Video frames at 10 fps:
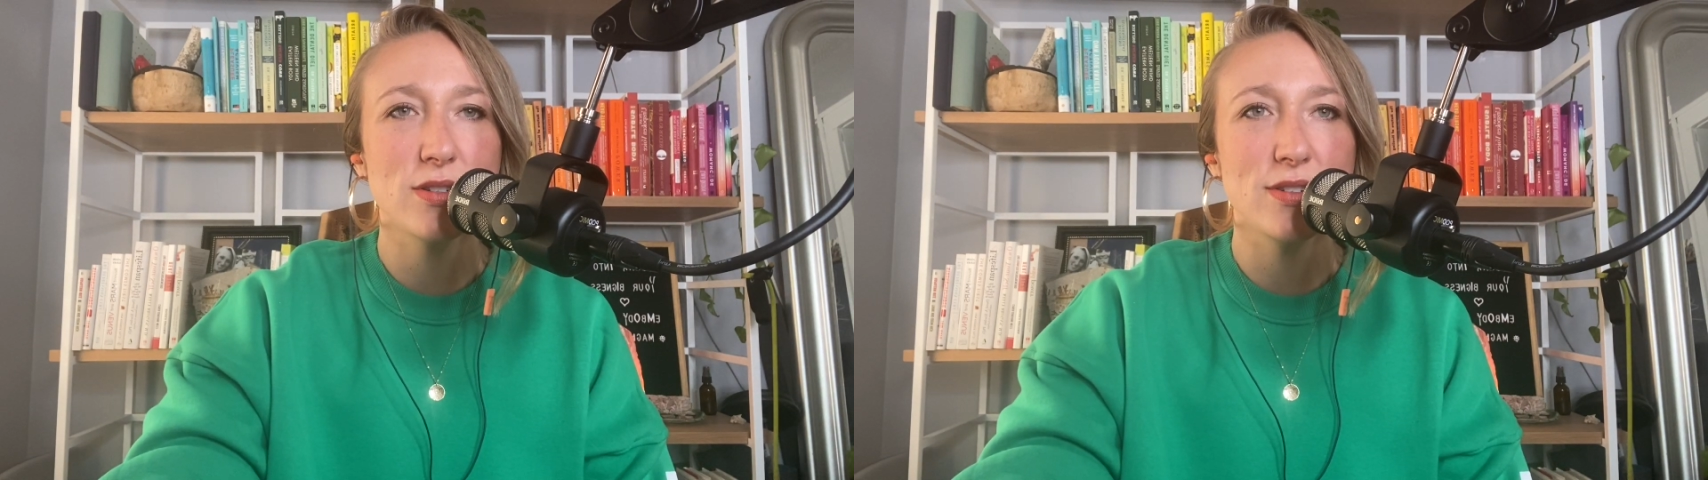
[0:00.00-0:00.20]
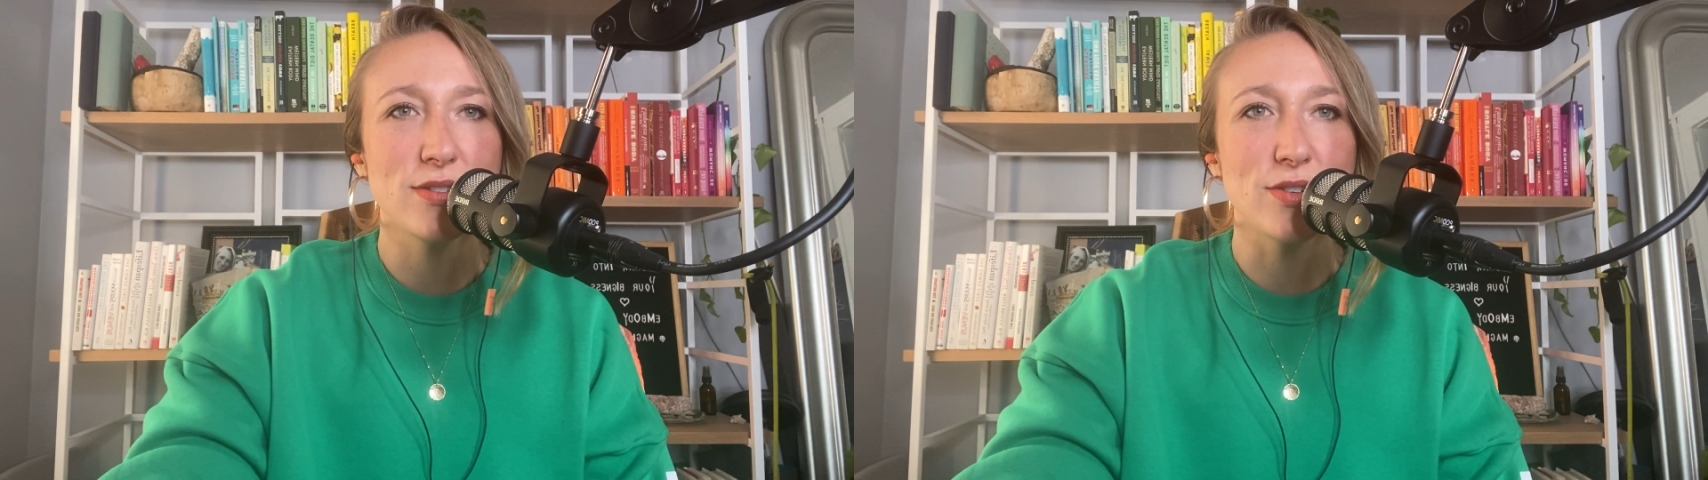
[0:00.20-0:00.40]

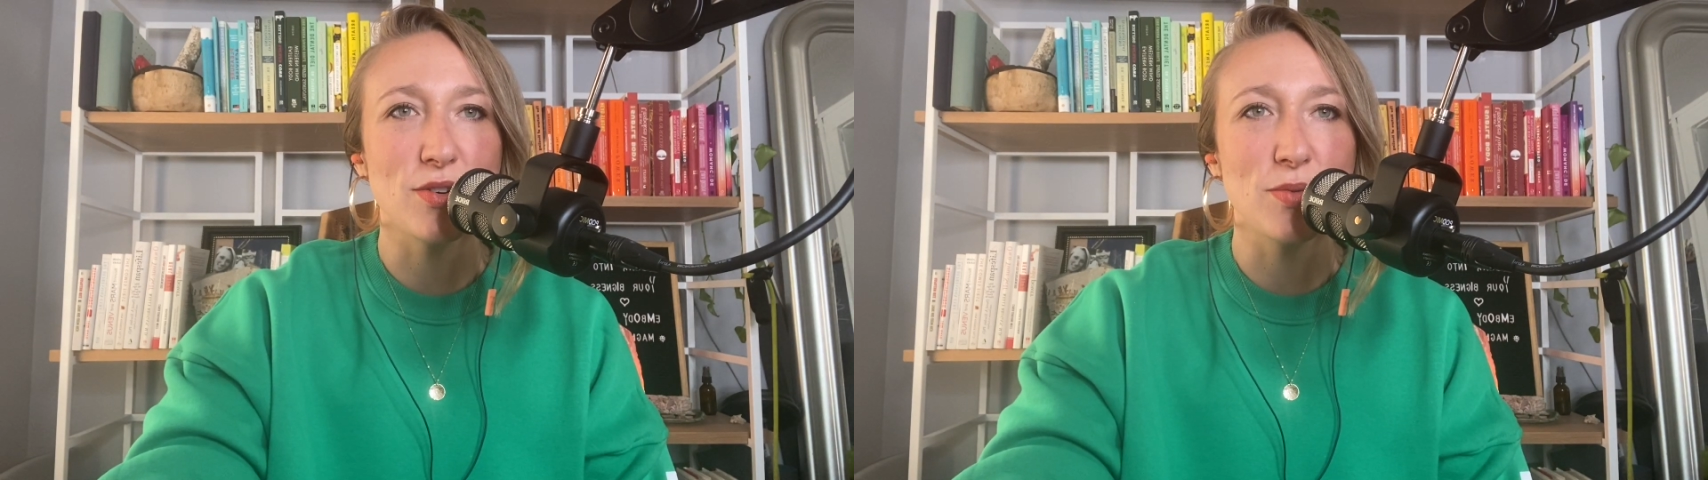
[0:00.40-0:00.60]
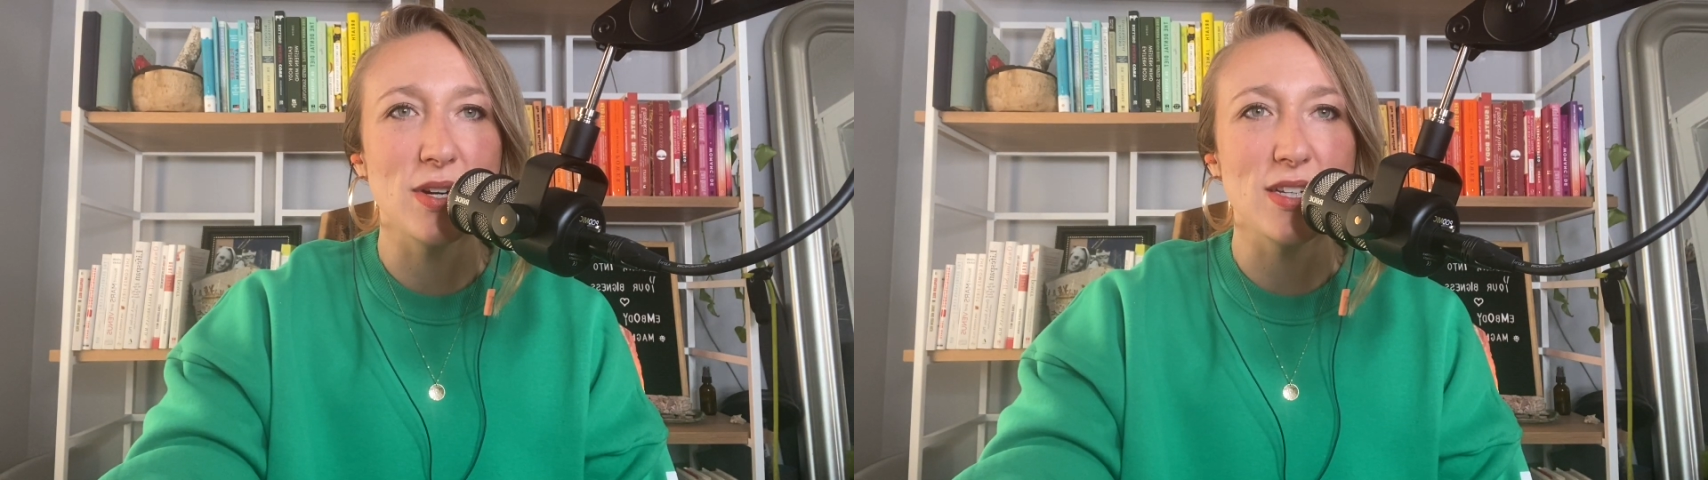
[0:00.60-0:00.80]
is
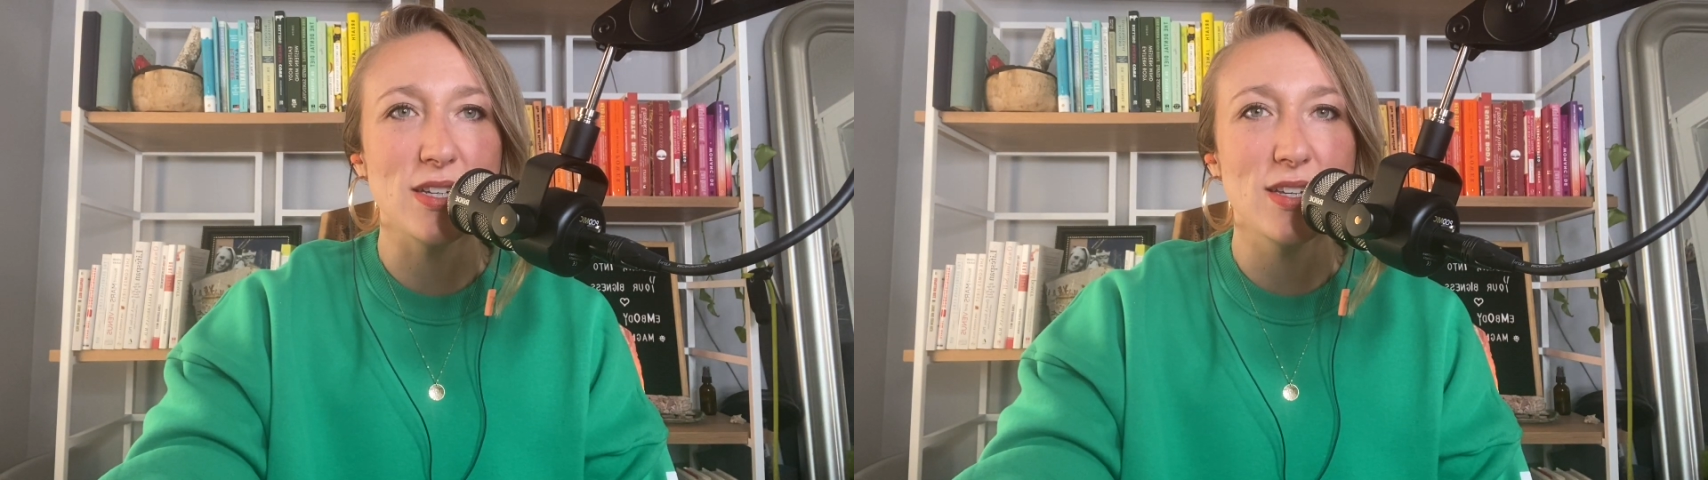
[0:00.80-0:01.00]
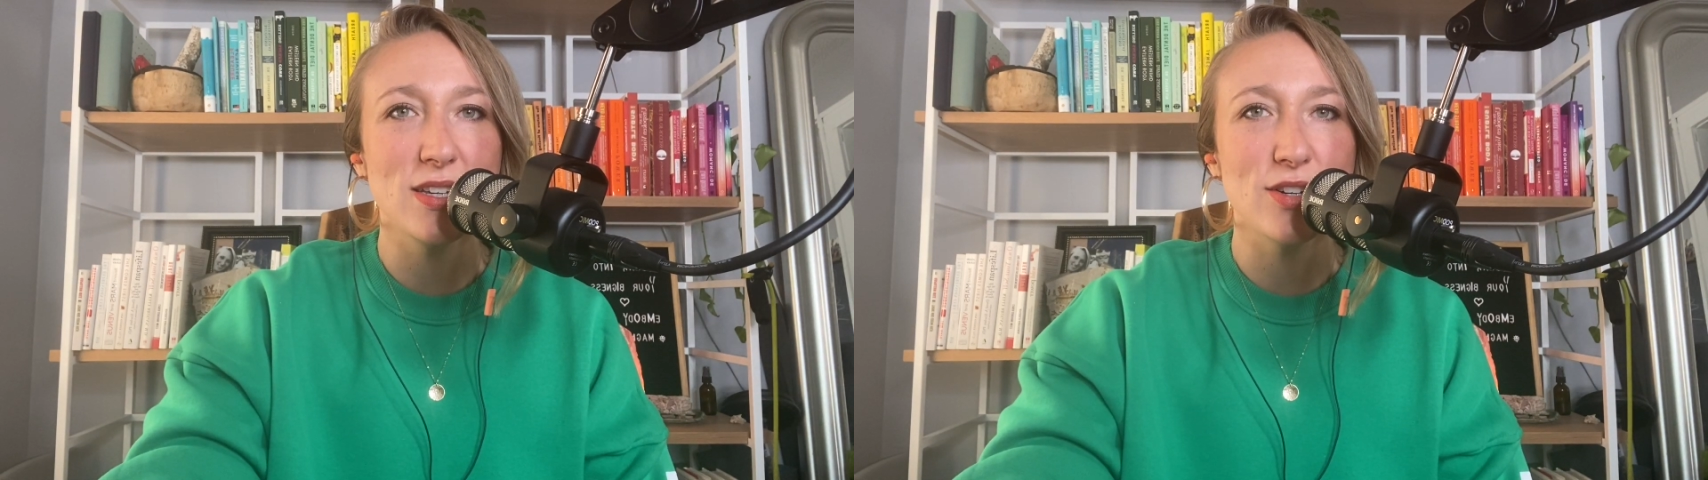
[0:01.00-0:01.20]
already
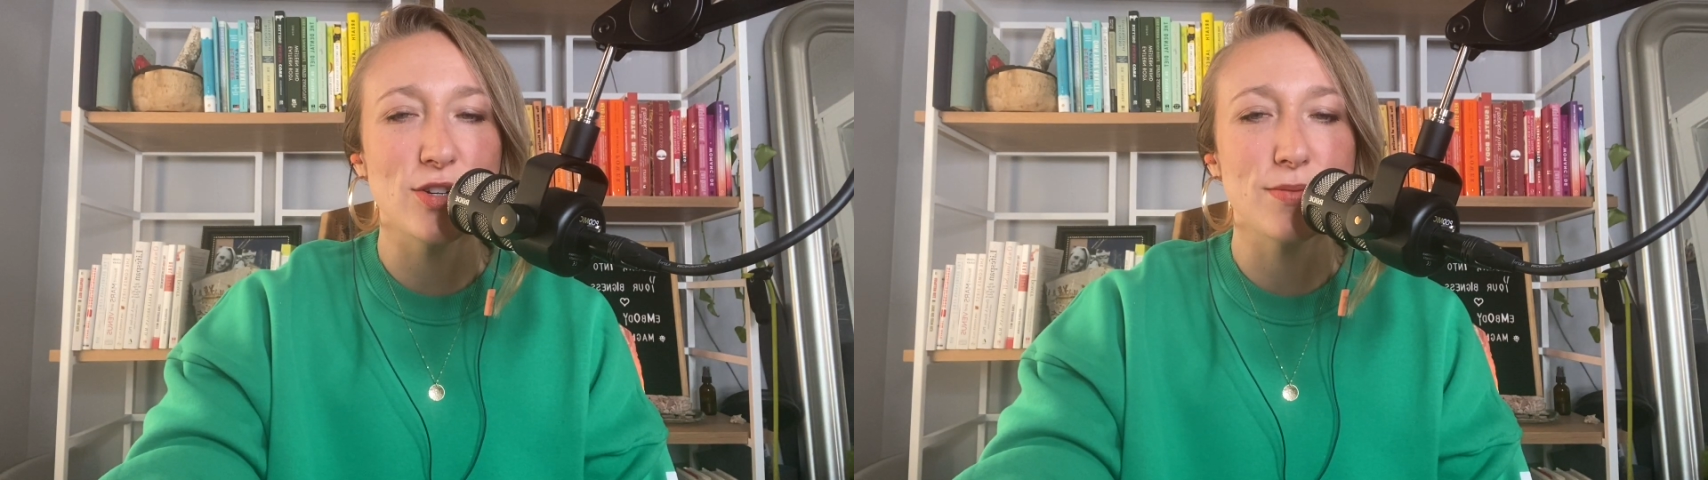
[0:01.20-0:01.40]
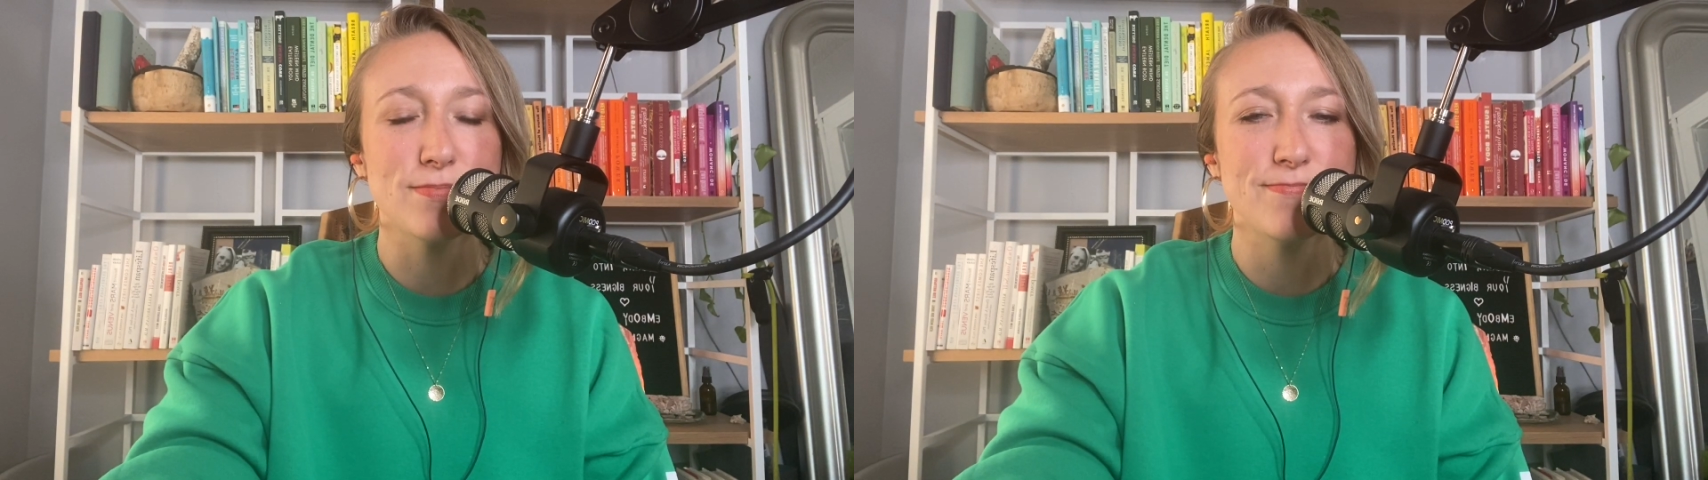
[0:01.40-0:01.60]
here,